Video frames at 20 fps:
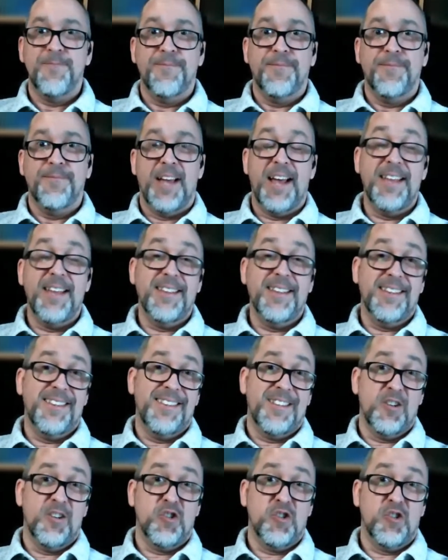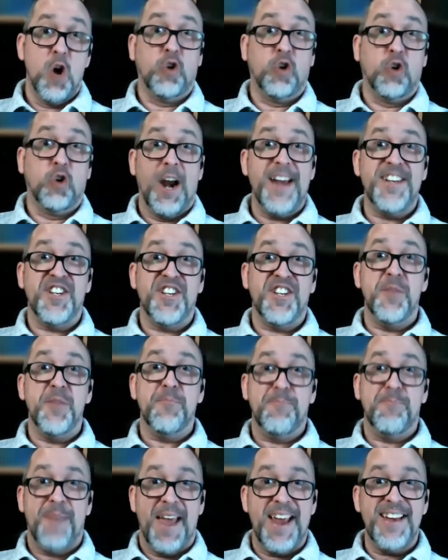And there's no great
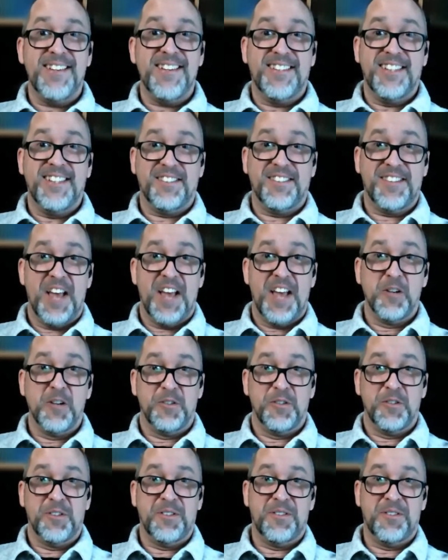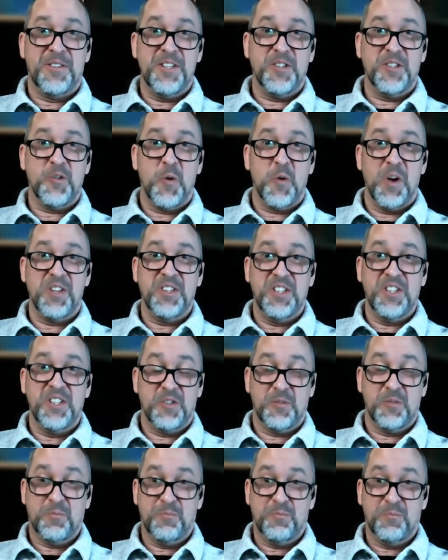debate that settles
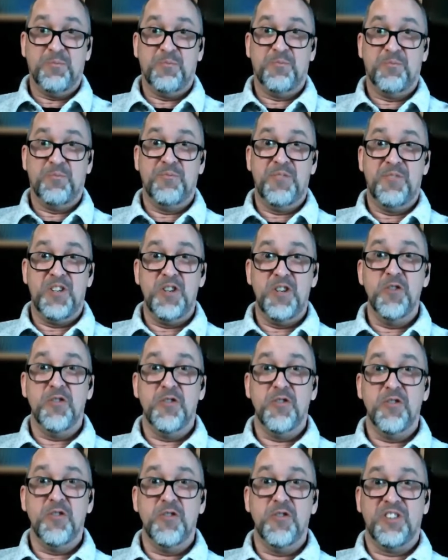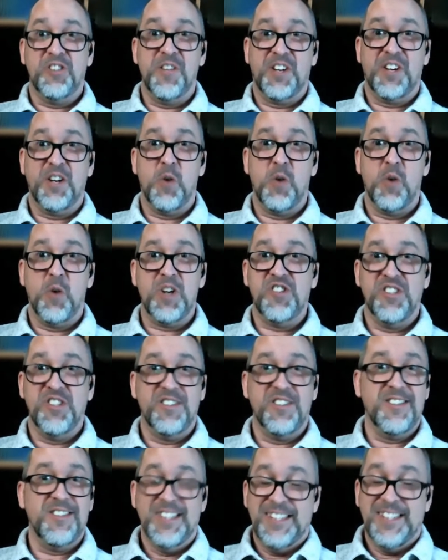these hugely significant
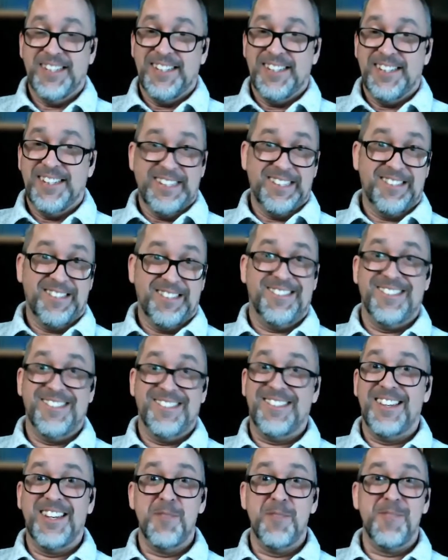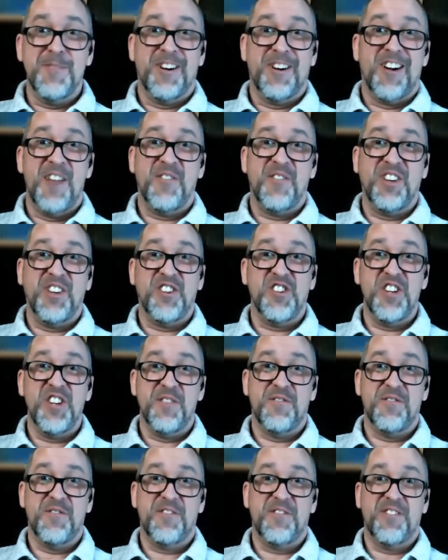questions. It's just a demographic
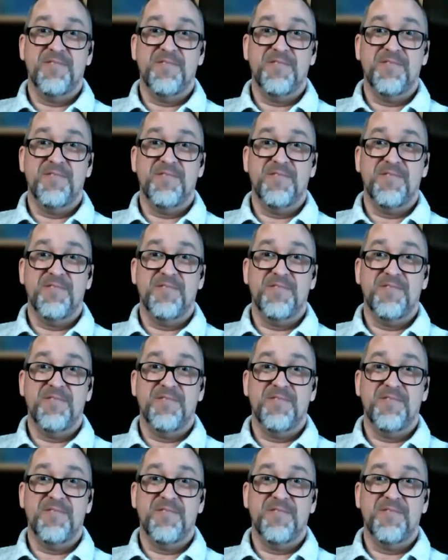shift.